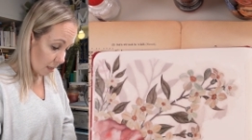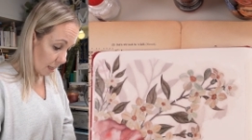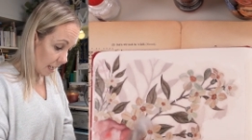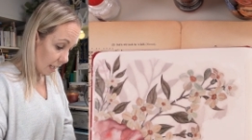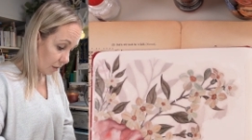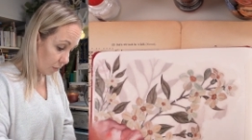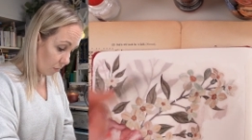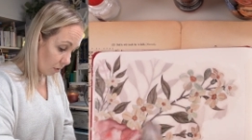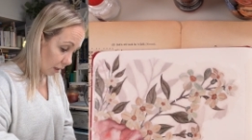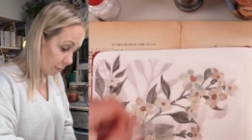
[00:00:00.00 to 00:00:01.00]
and
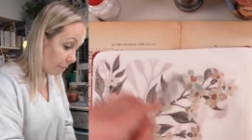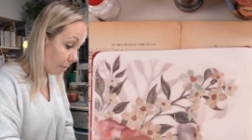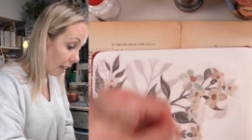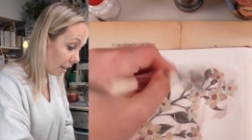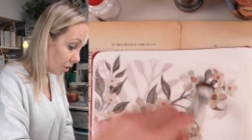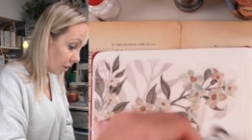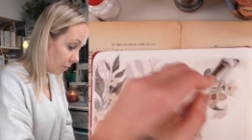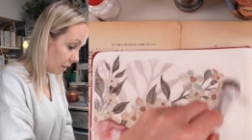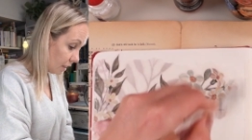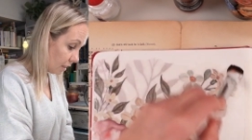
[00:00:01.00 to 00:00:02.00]
work magic
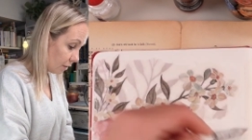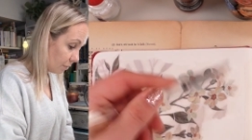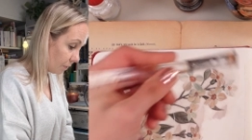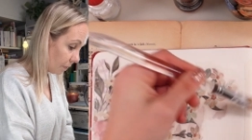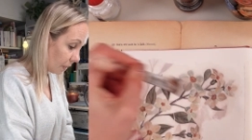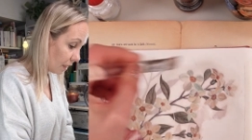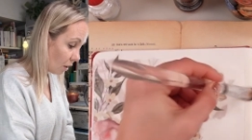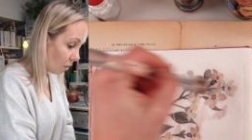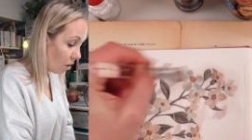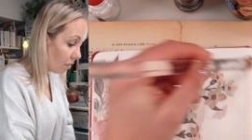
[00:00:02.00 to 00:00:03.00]
with it.
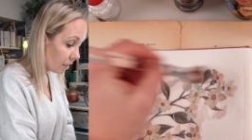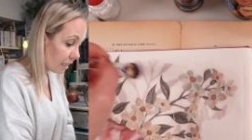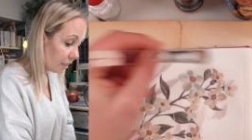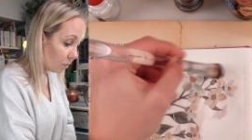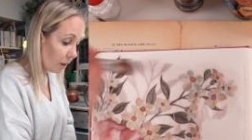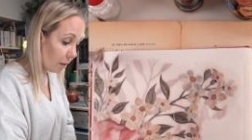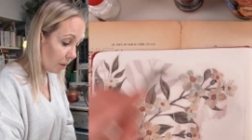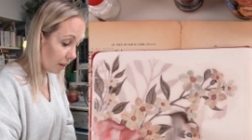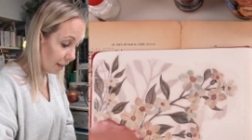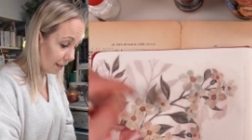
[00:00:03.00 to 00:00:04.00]
Now, obviously, it's way
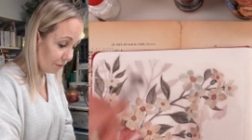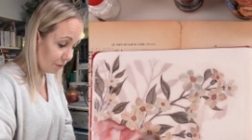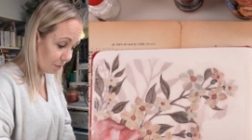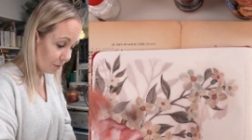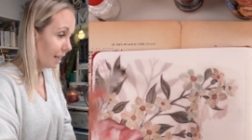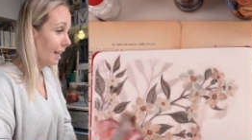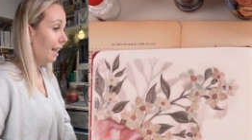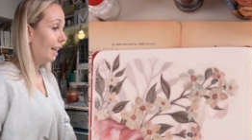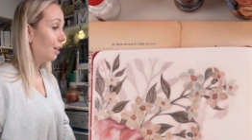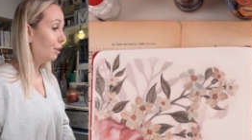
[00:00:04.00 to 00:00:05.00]
better if you
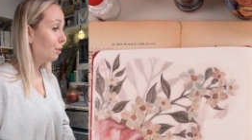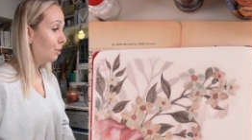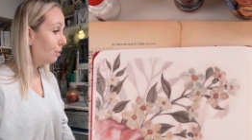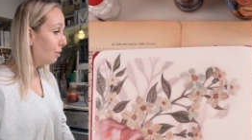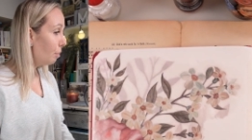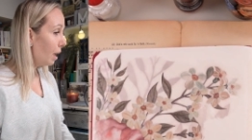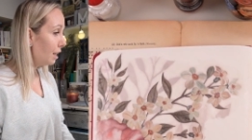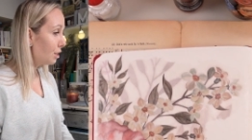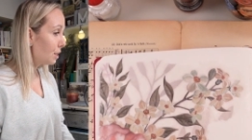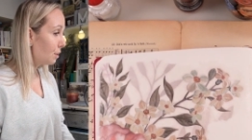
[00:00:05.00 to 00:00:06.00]
glue 2-3
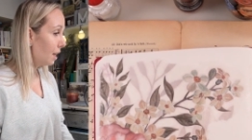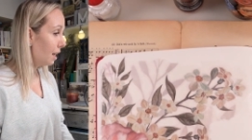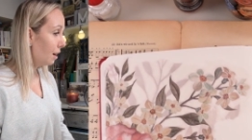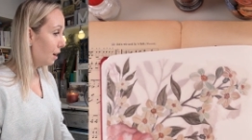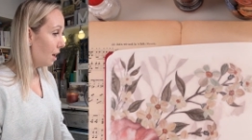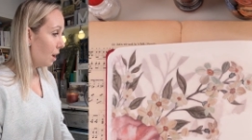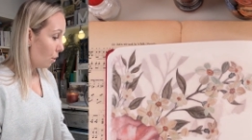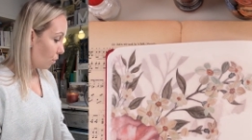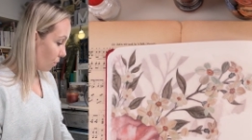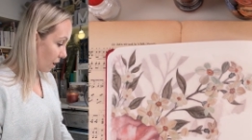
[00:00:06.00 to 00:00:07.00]
pages together
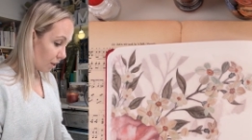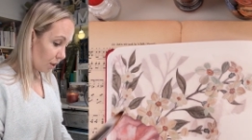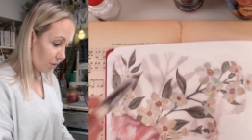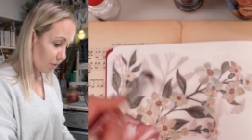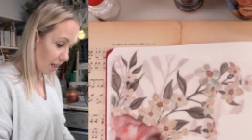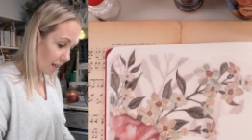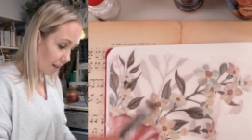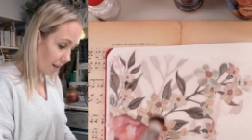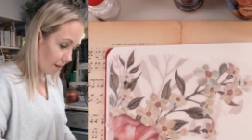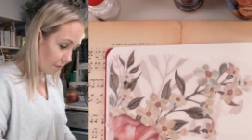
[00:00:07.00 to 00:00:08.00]
when you
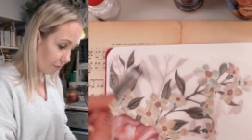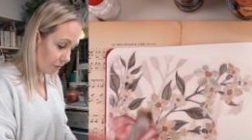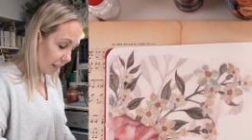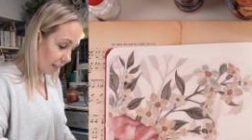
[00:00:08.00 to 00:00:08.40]
have